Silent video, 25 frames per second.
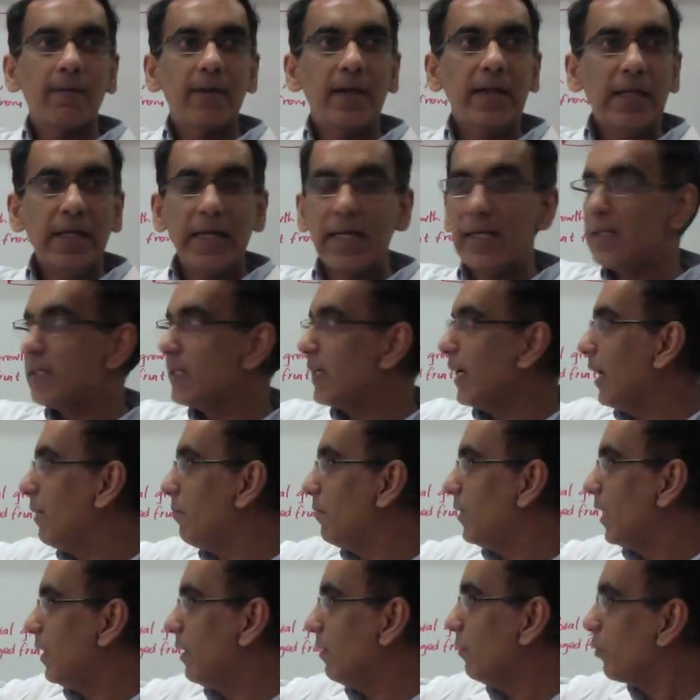an
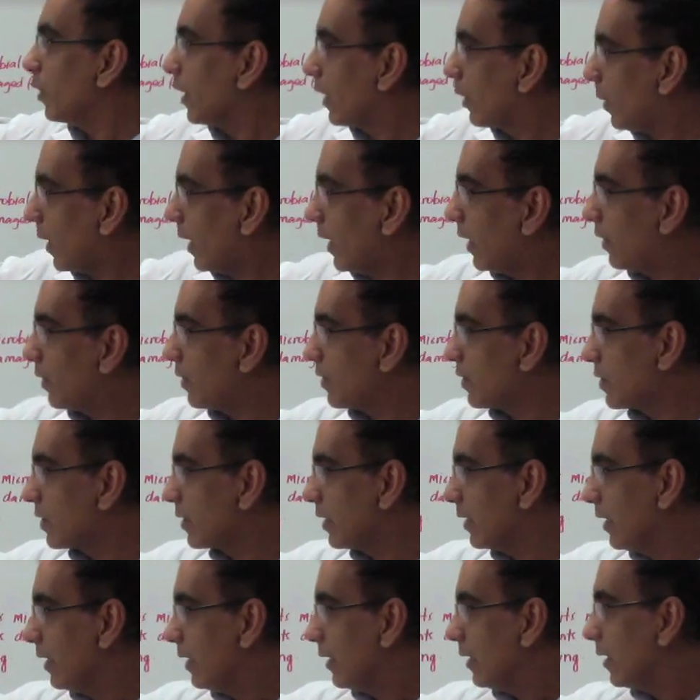enzyme that
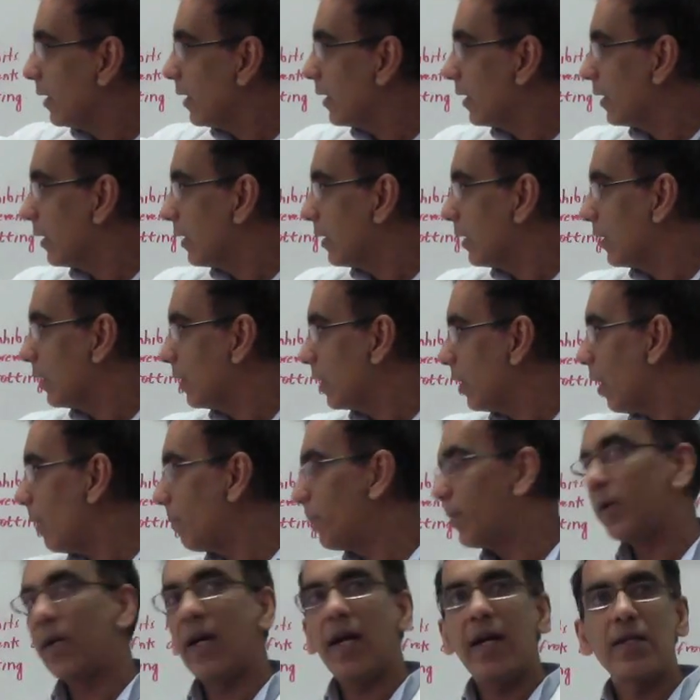requires
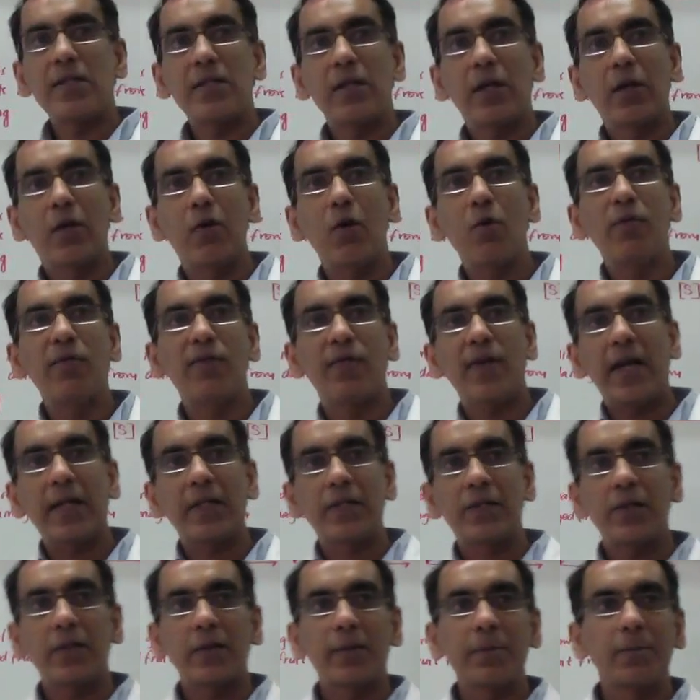copper as a
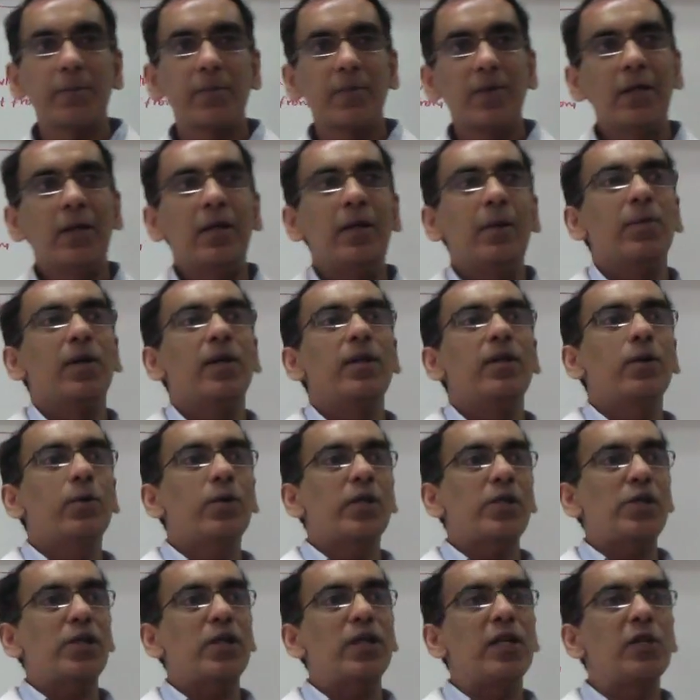cofactor. But the
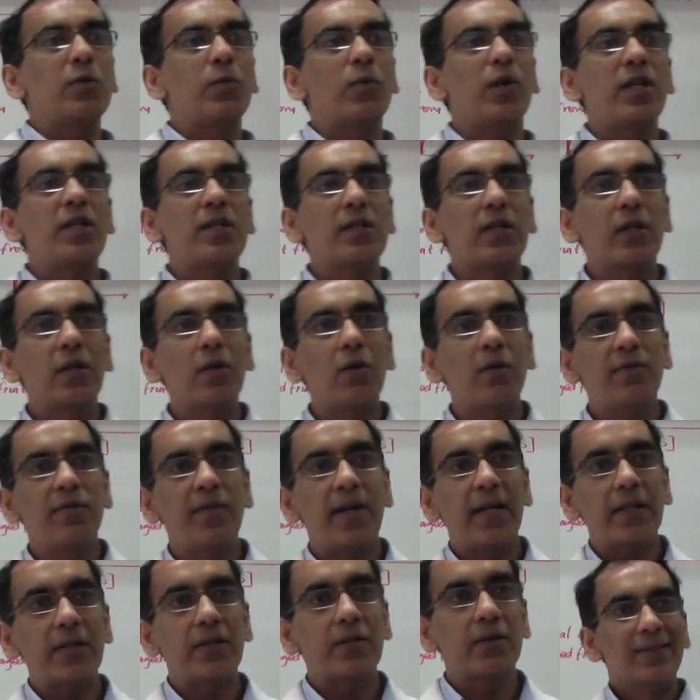question is, what is a
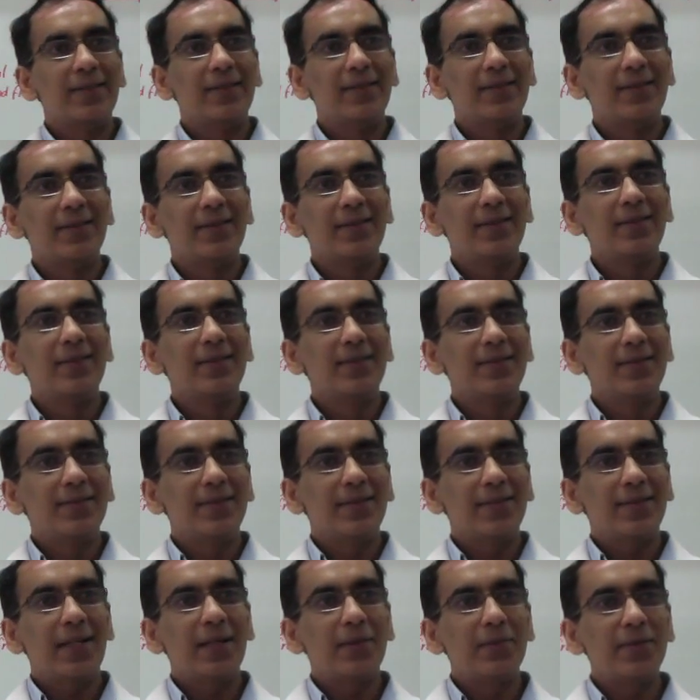cofactor?
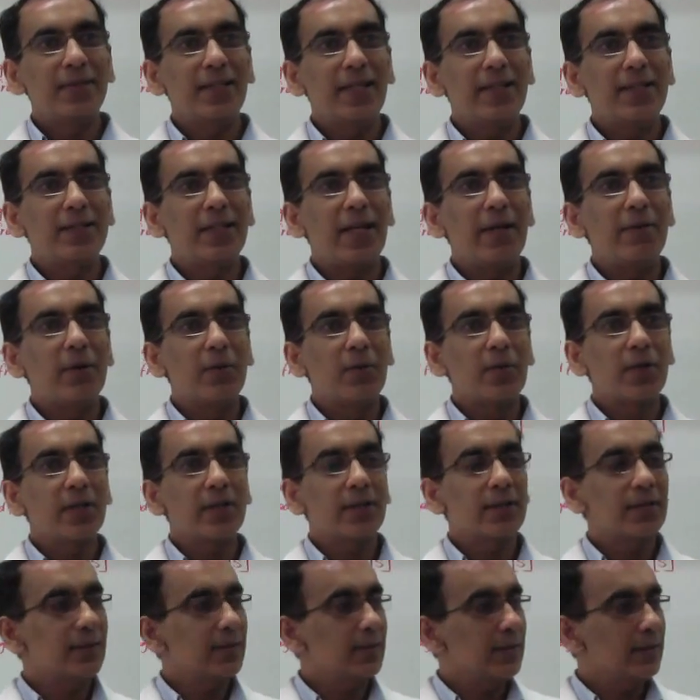Helps the enzyme to
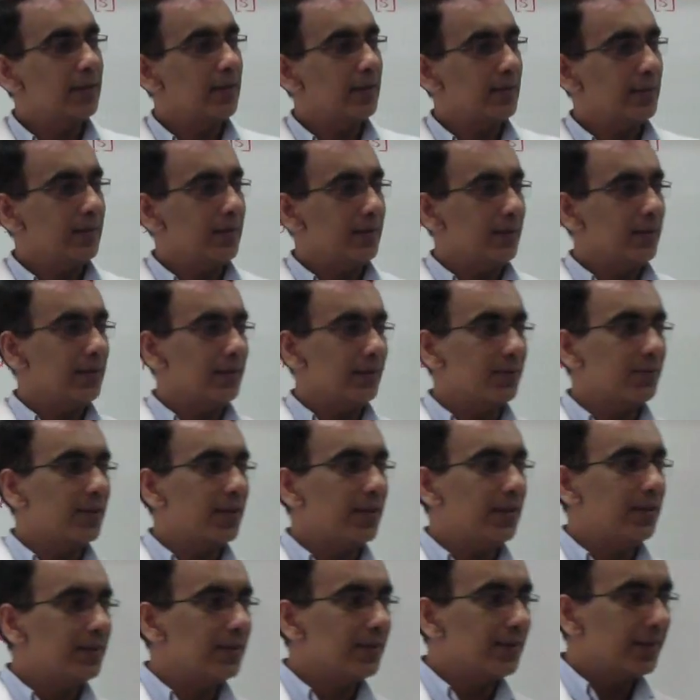work, yeah.
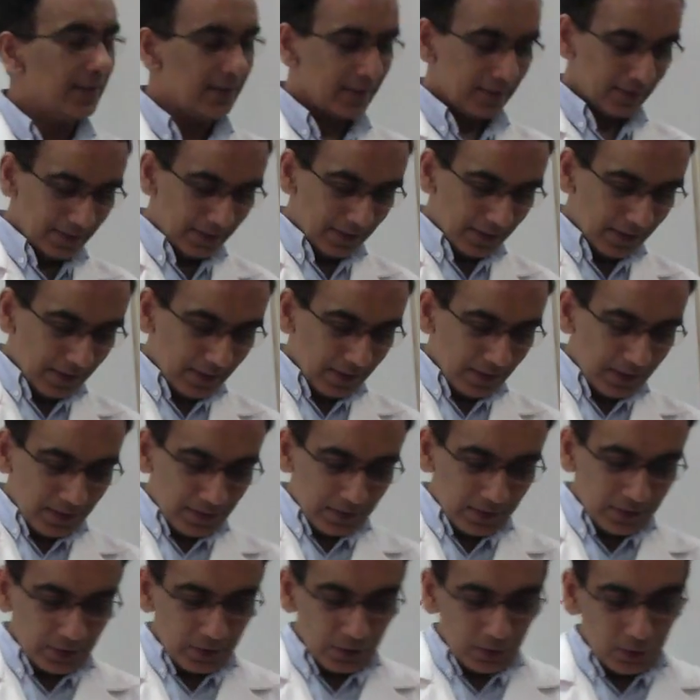Right? Yeah.
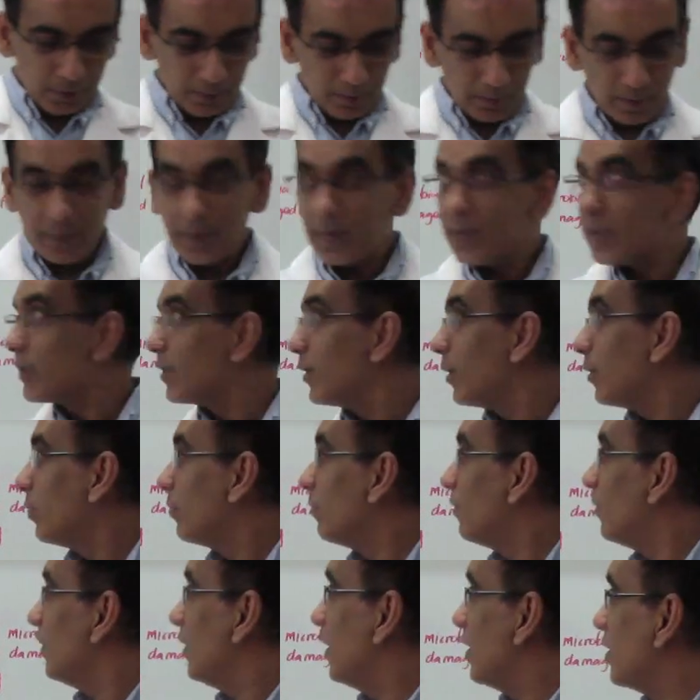So,
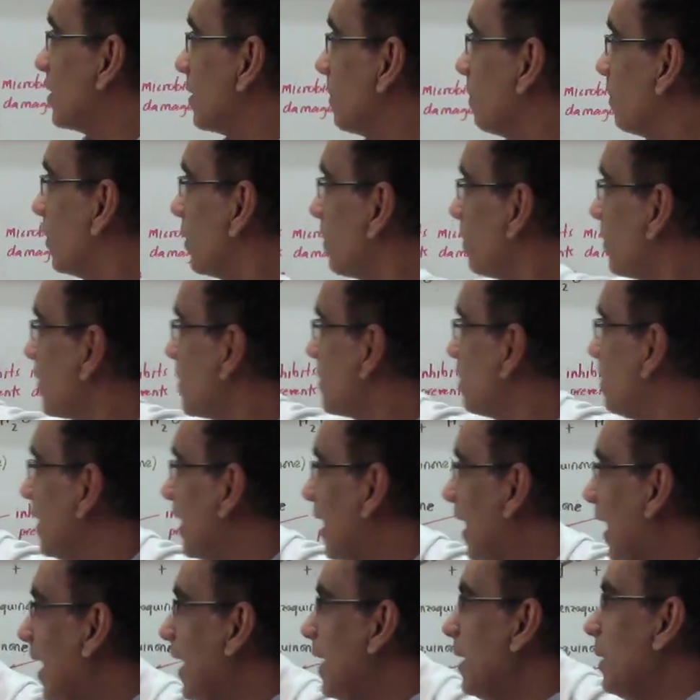so there's a purpose
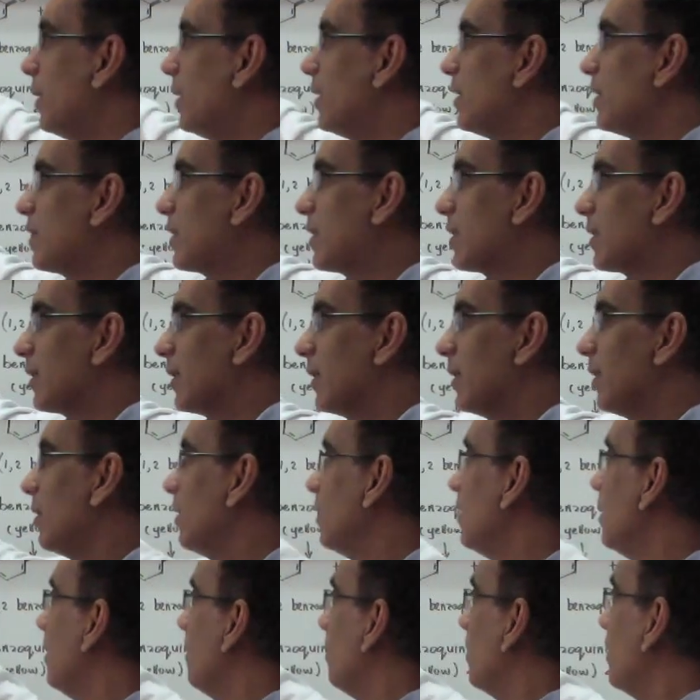behind this,
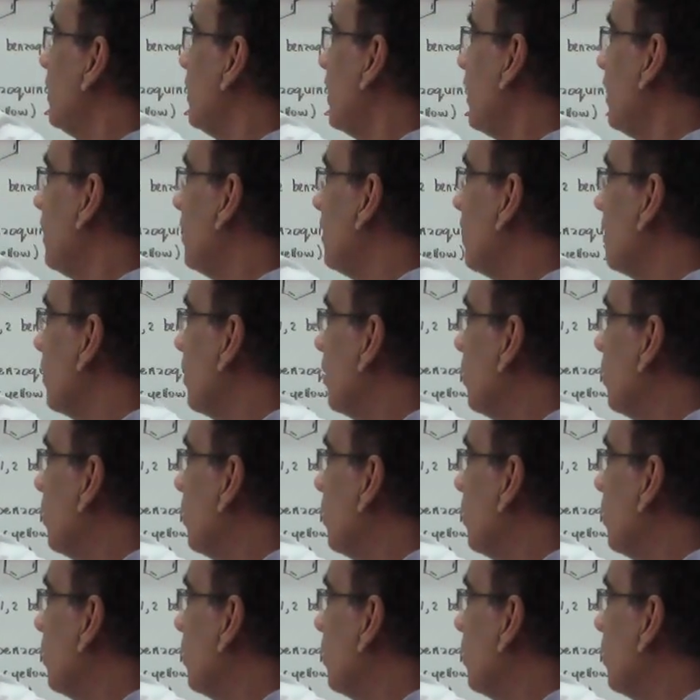but then